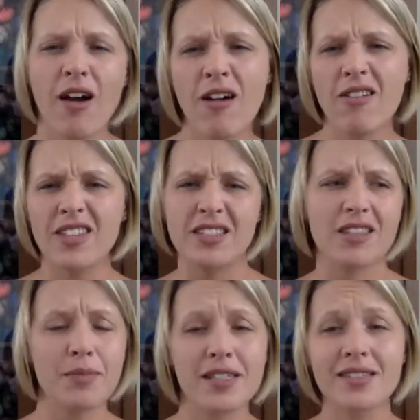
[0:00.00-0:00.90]
oh, these are
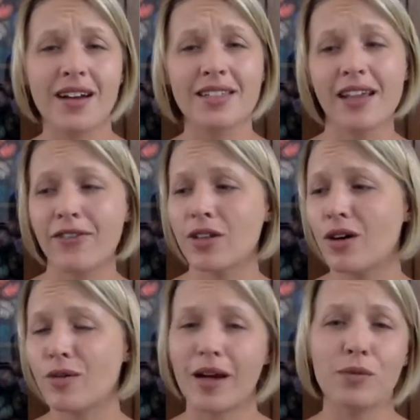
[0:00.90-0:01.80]
the best socks ever in the
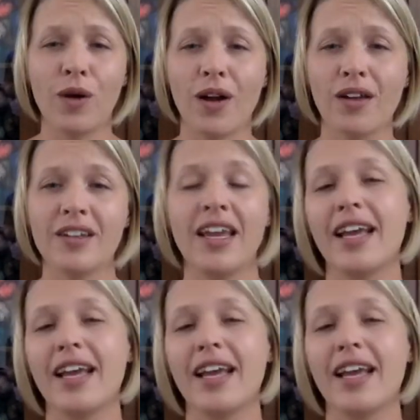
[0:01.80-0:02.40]
whole wide world